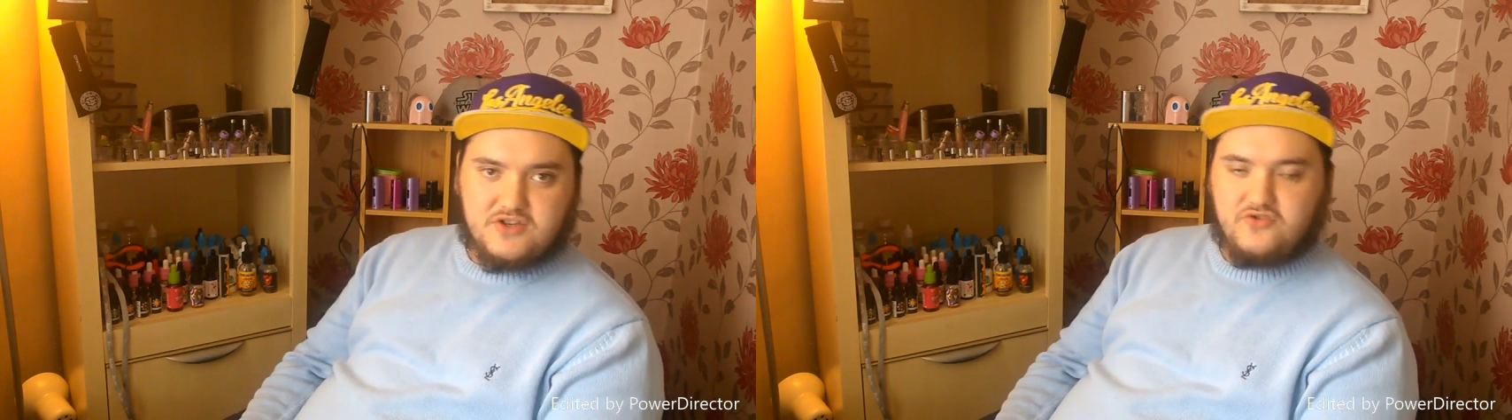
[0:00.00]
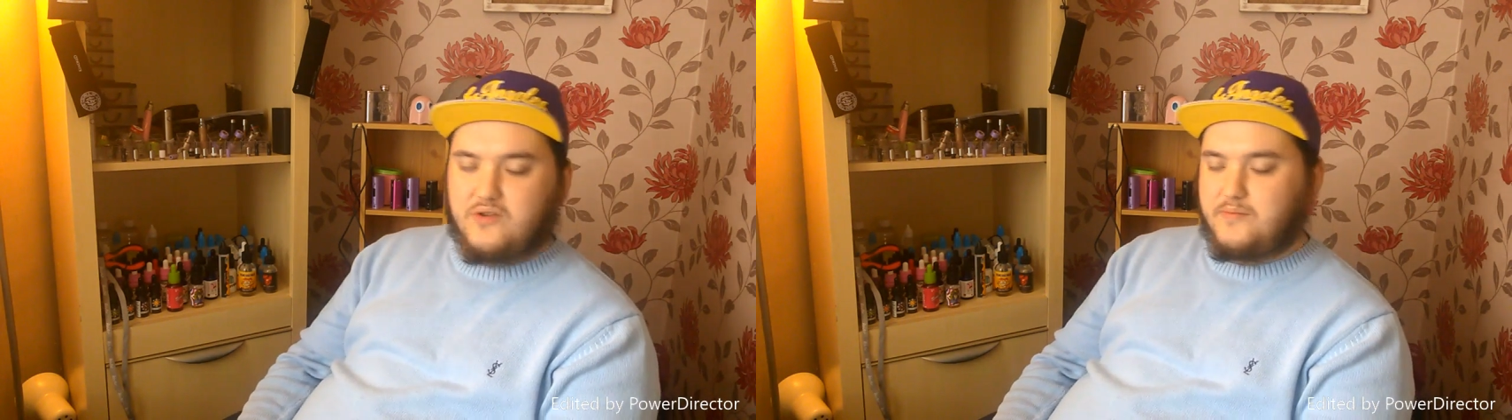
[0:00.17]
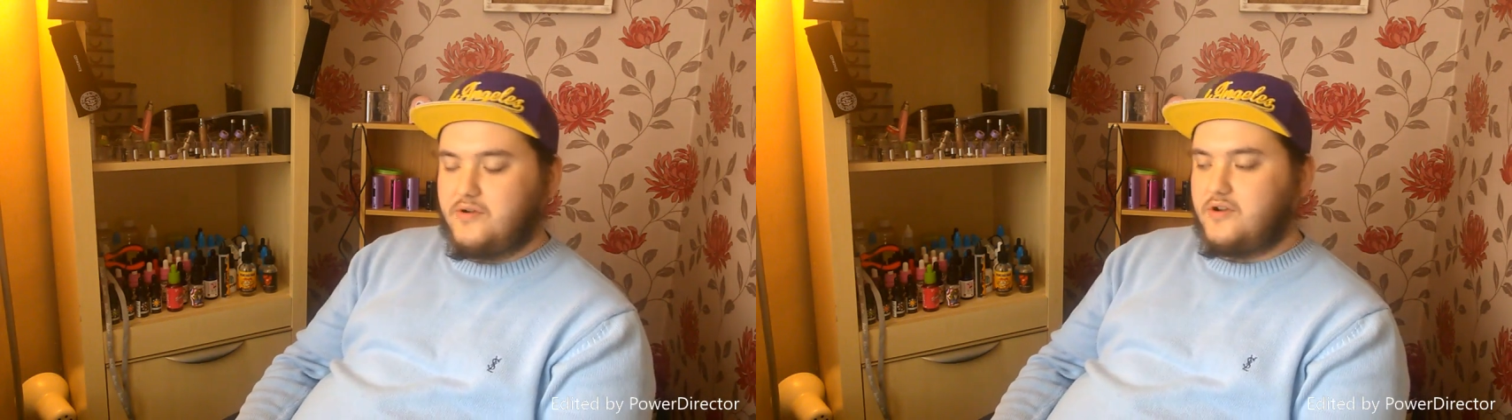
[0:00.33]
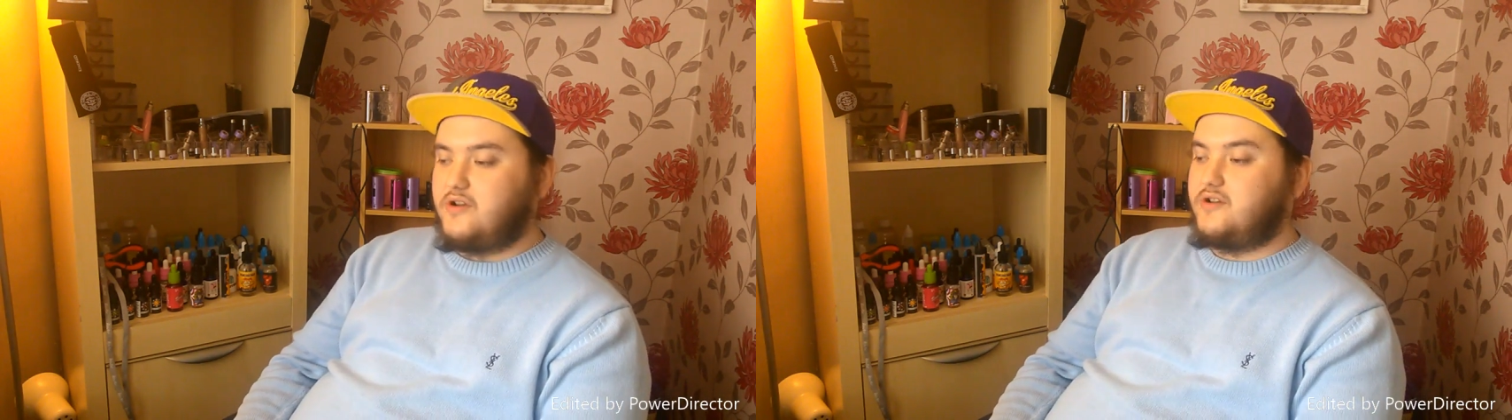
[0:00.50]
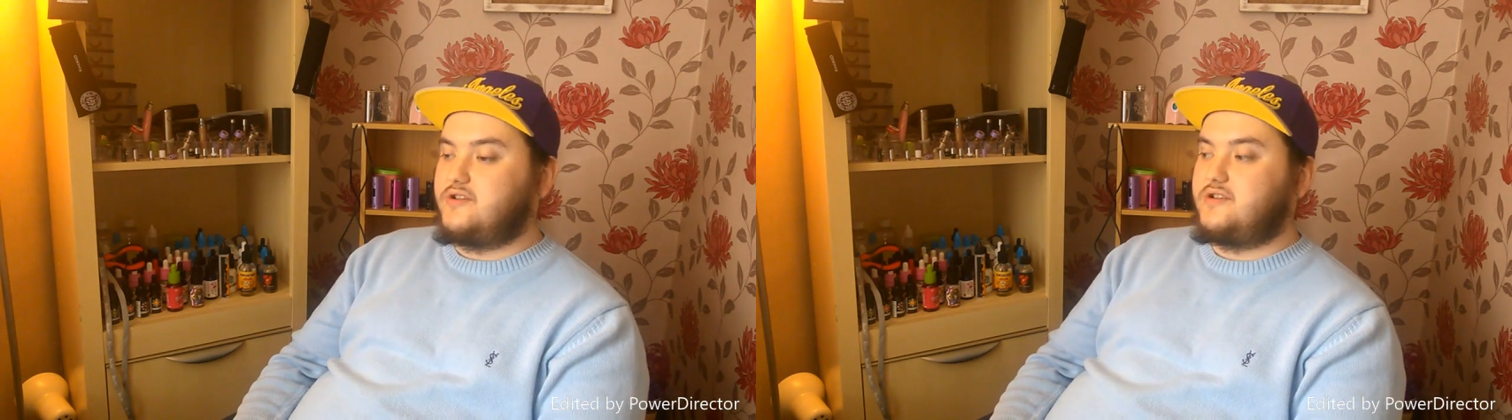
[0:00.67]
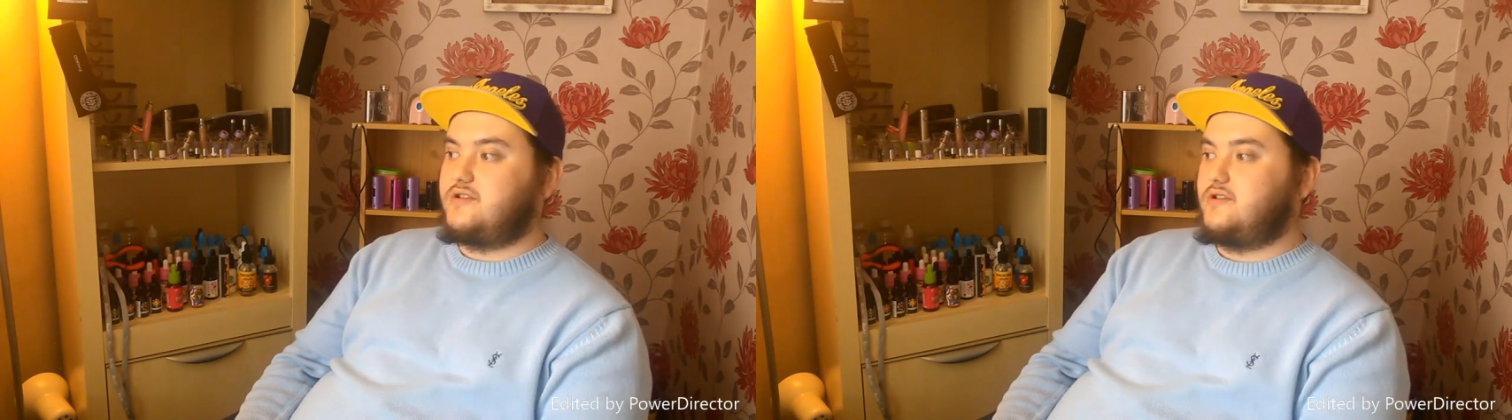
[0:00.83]

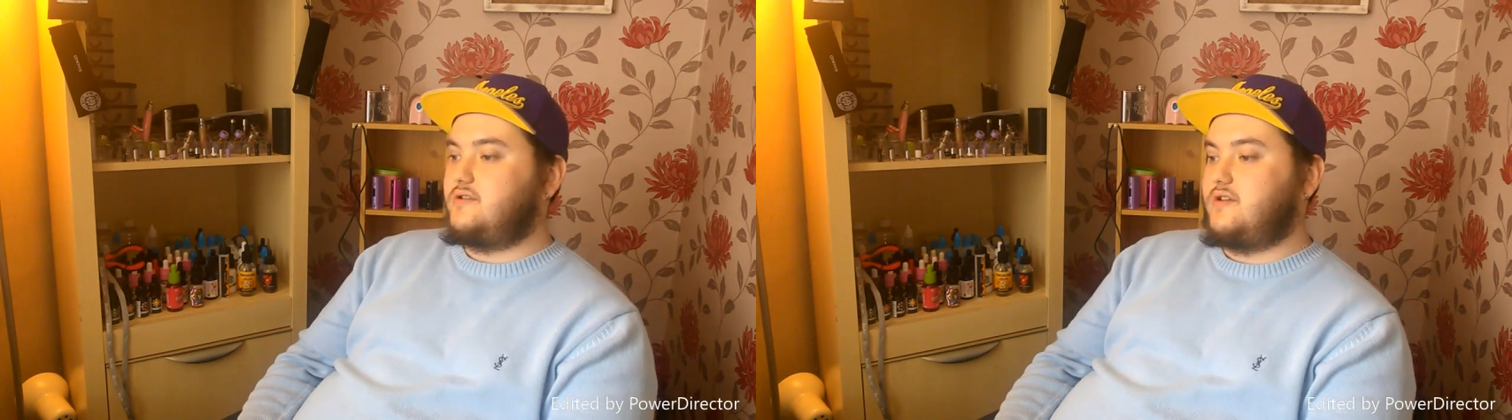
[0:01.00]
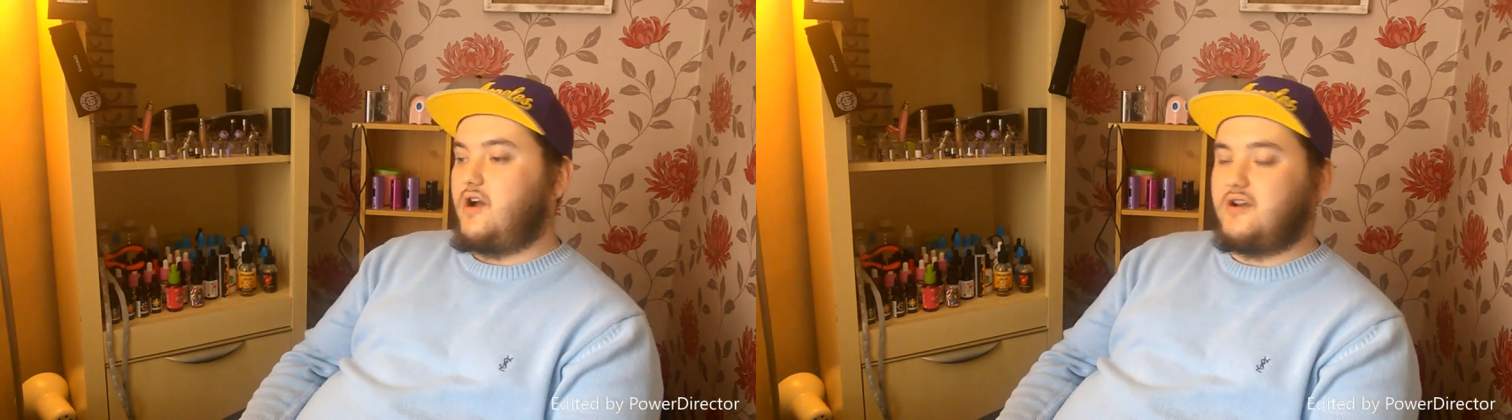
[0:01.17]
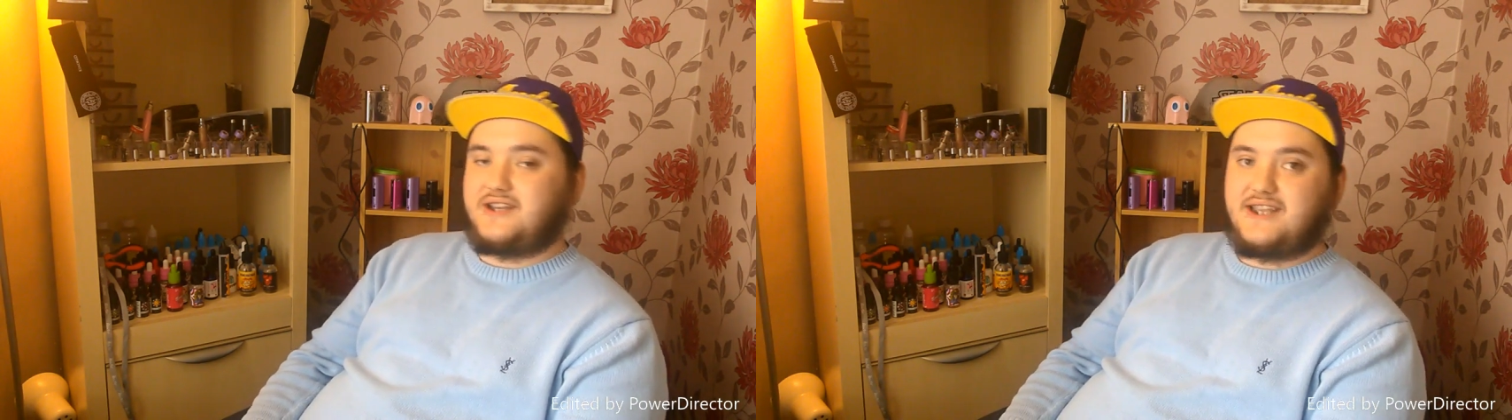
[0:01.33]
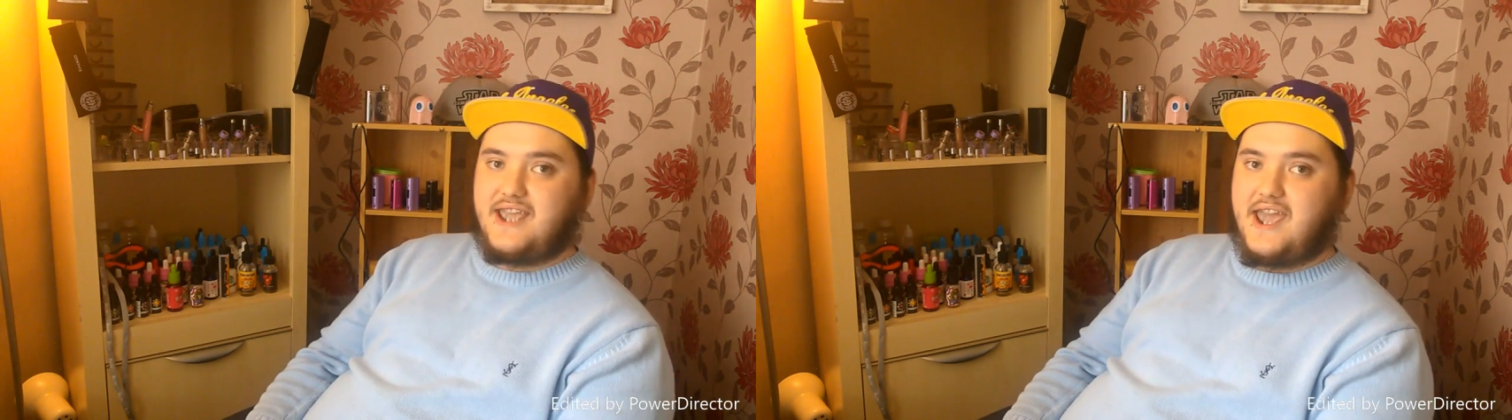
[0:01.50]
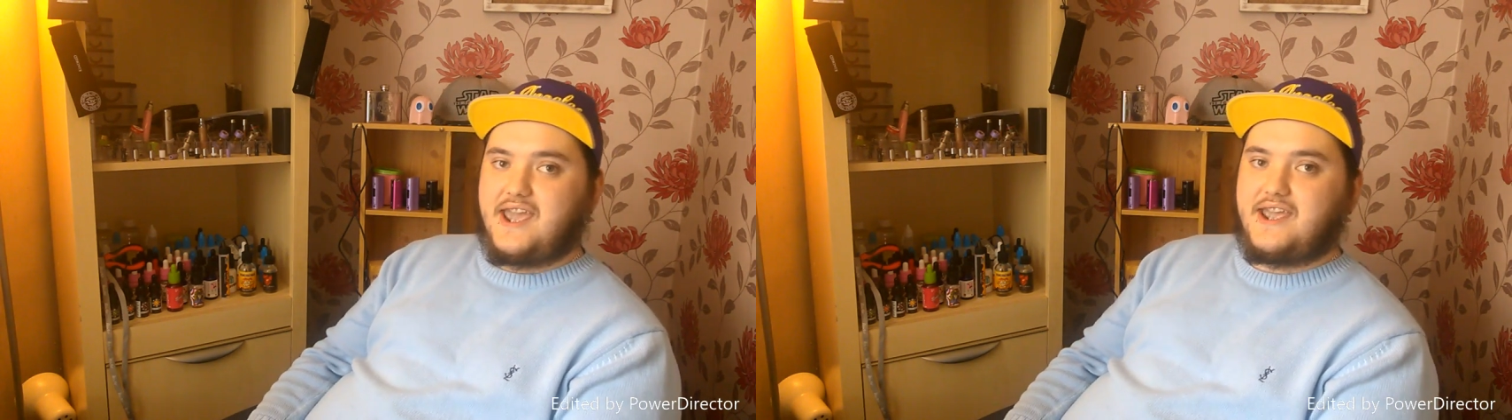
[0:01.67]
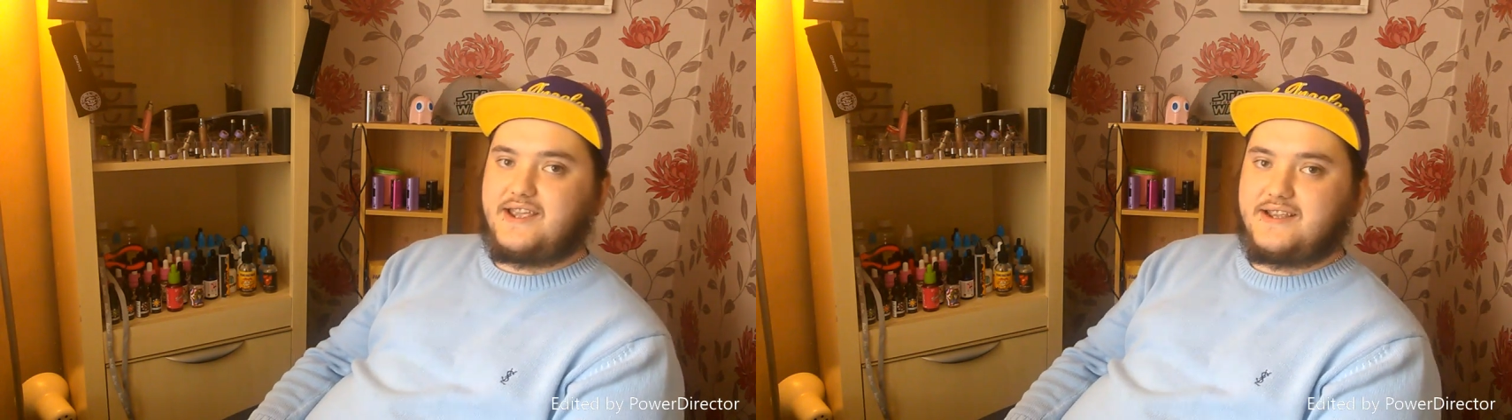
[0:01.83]
drippers,
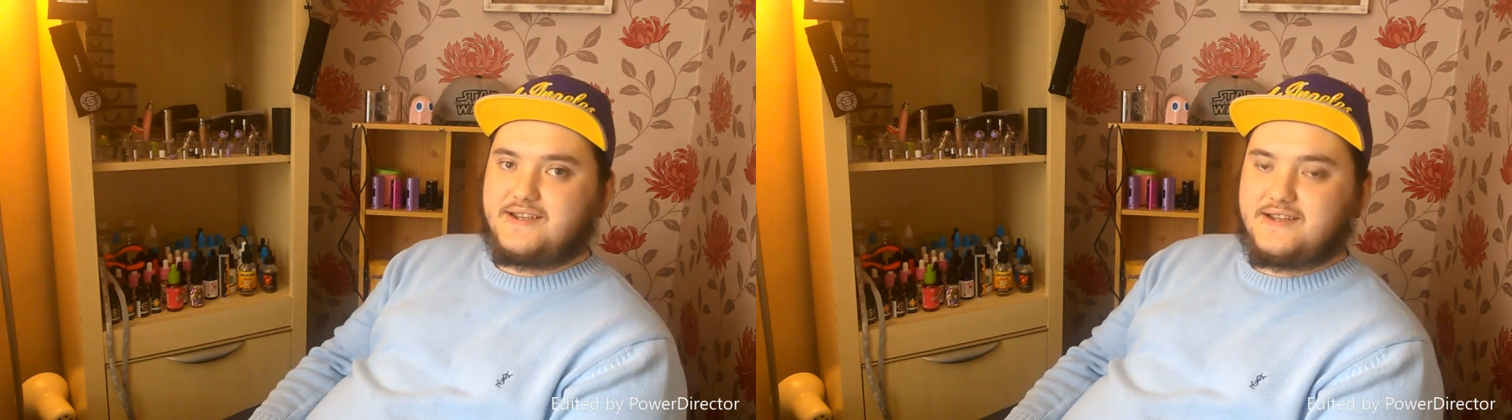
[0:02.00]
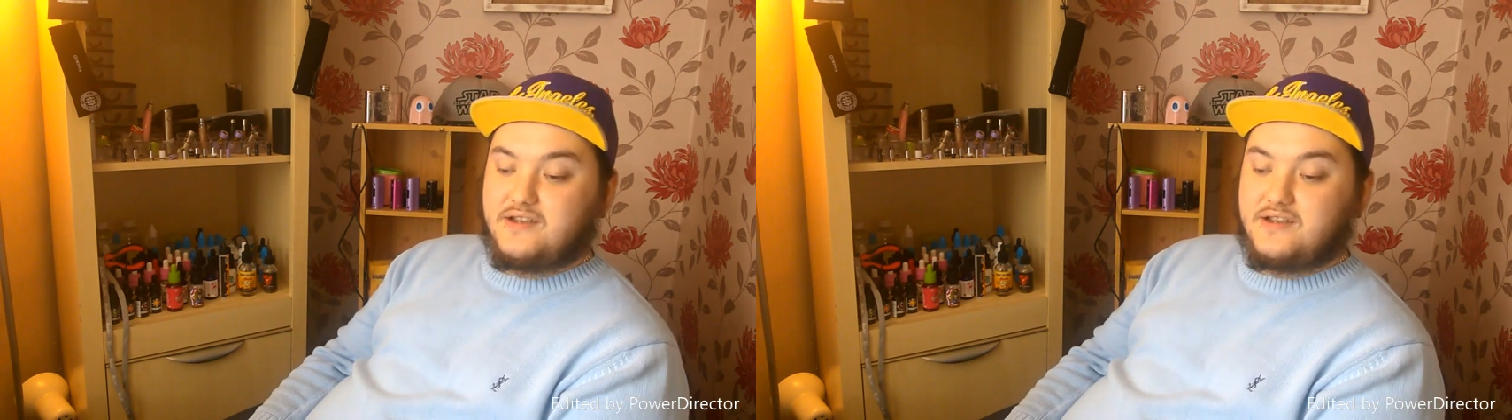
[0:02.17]
RTAs,